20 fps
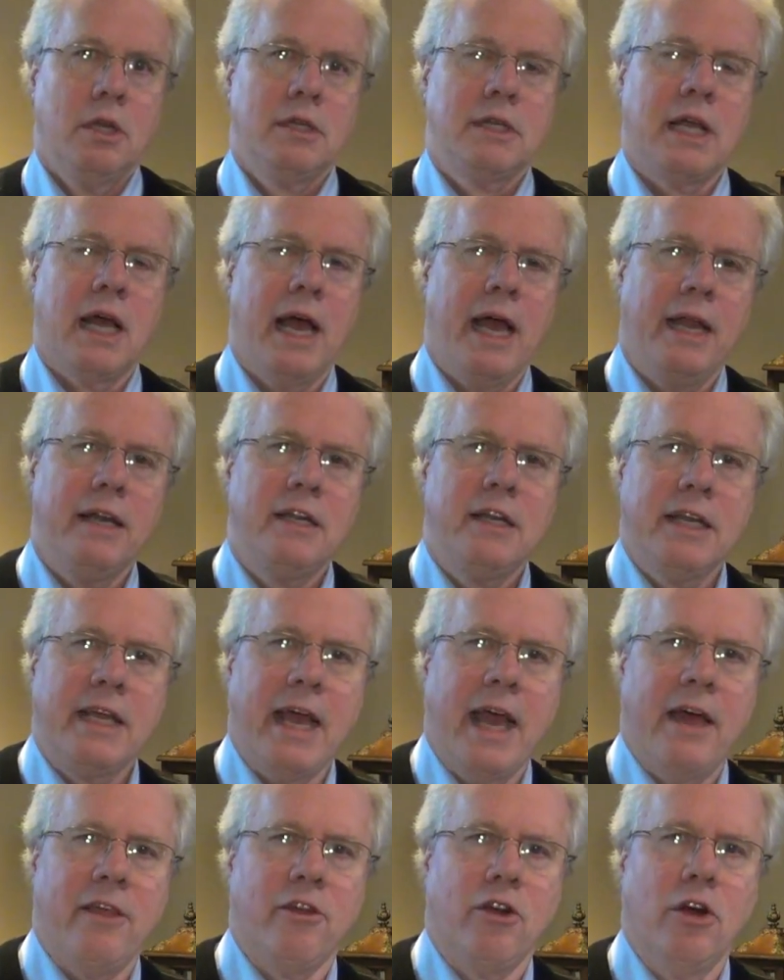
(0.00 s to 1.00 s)
tied
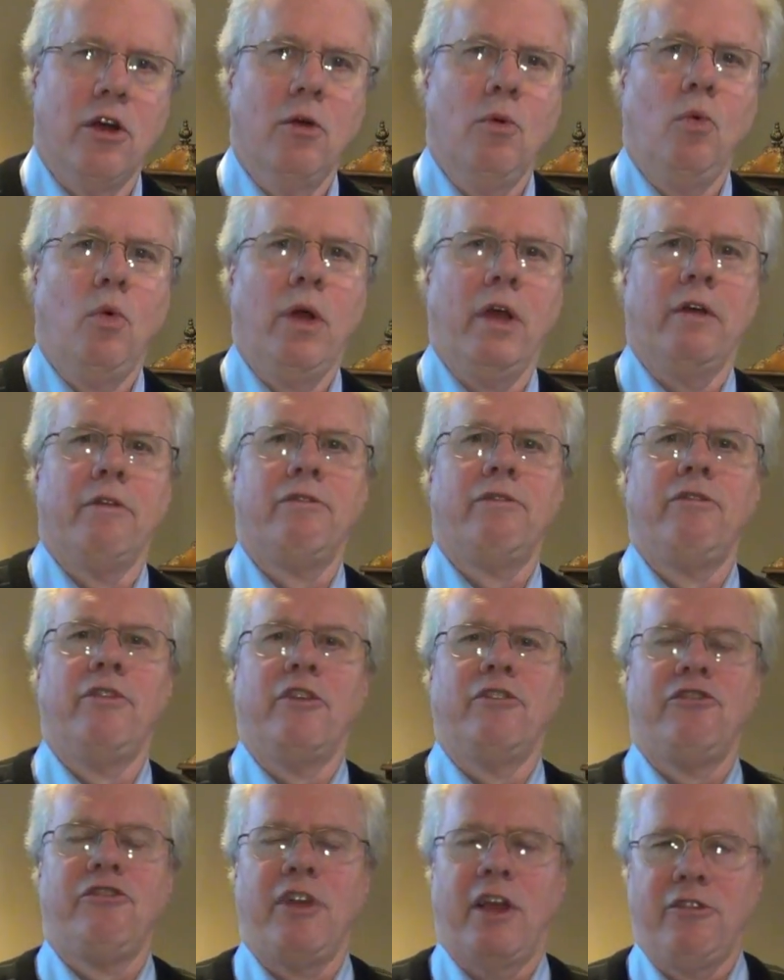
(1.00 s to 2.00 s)
together with
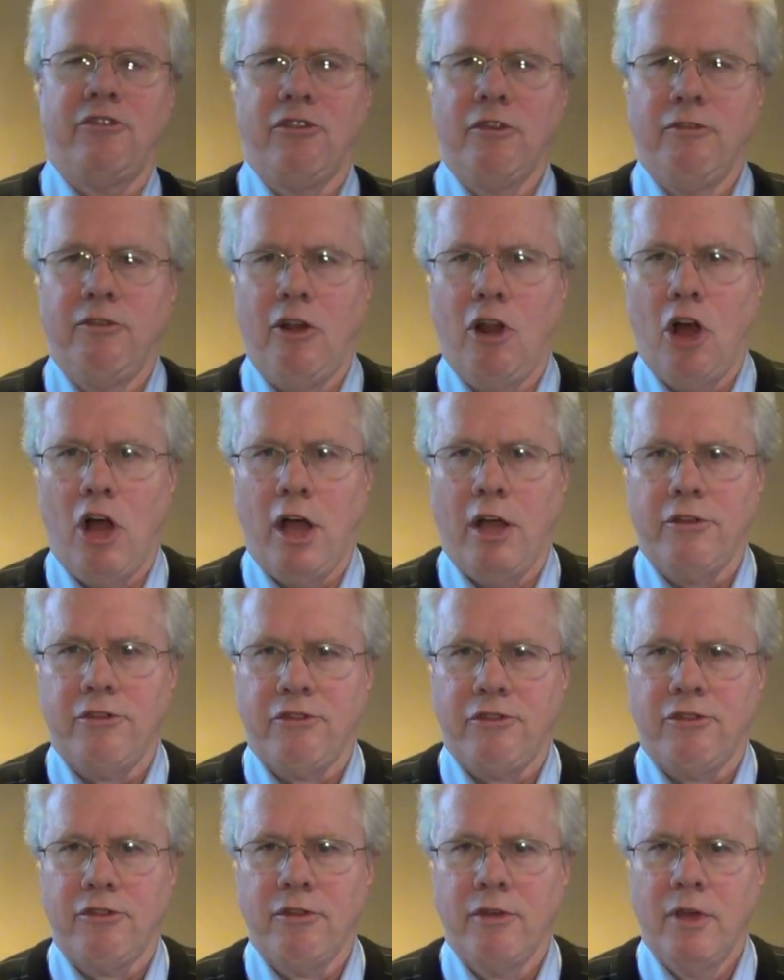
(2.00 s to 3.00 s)
the sense of
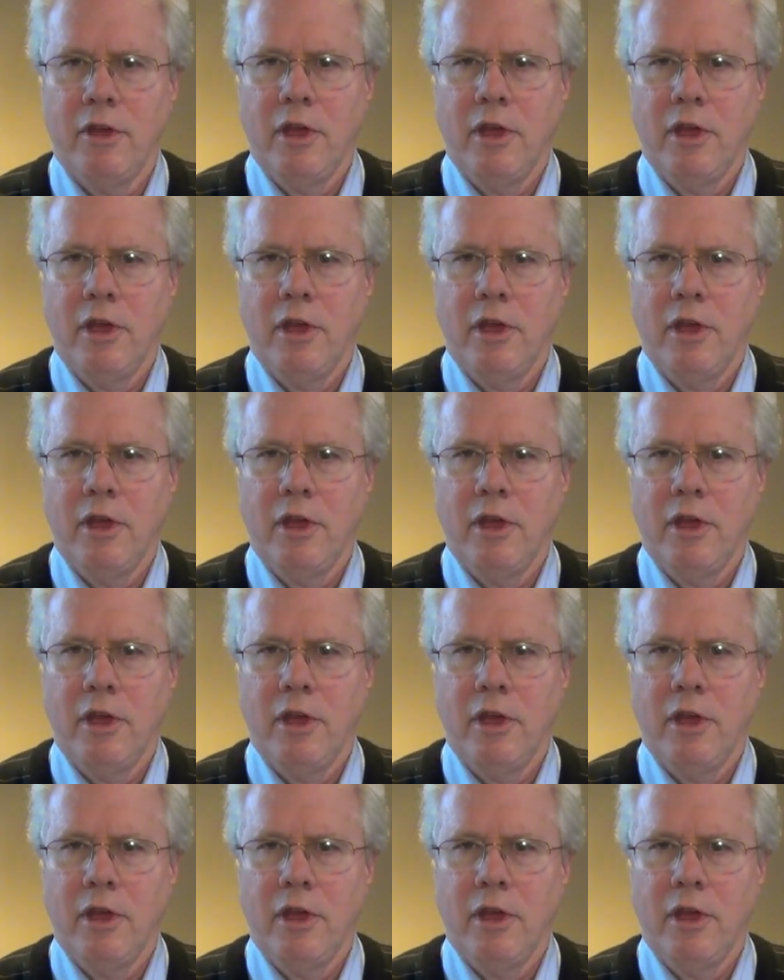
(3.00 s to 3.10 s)
loss,